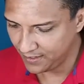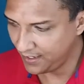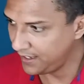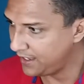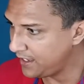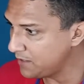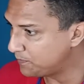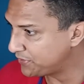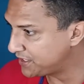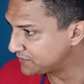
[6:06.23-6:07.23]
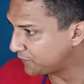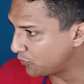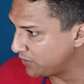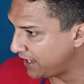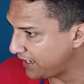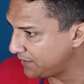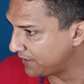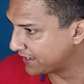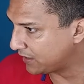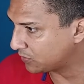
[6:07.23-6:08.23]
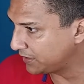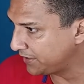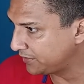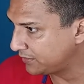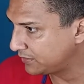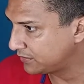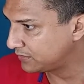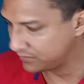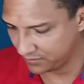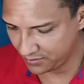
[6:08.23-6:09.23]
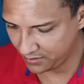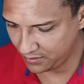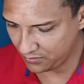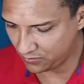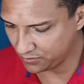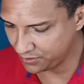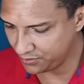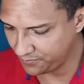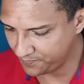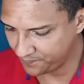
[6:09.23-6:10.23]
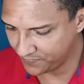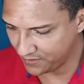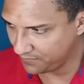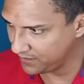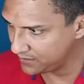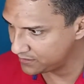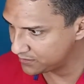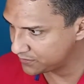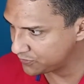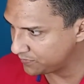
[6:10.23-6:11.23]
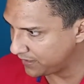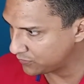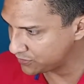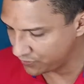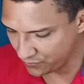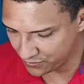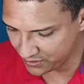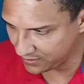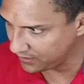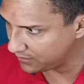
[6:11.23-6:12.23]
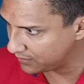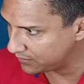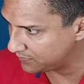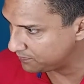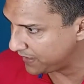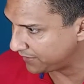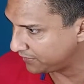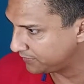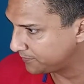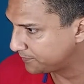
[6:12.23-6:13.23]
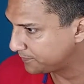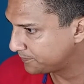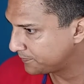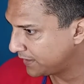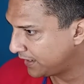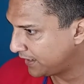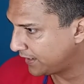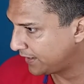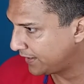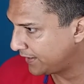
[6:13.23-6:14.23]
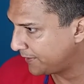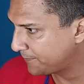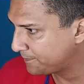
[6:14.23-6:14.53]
uh, input this formula in my calculator. Okay, hold on let me zoom out so you see better. Uh-huh.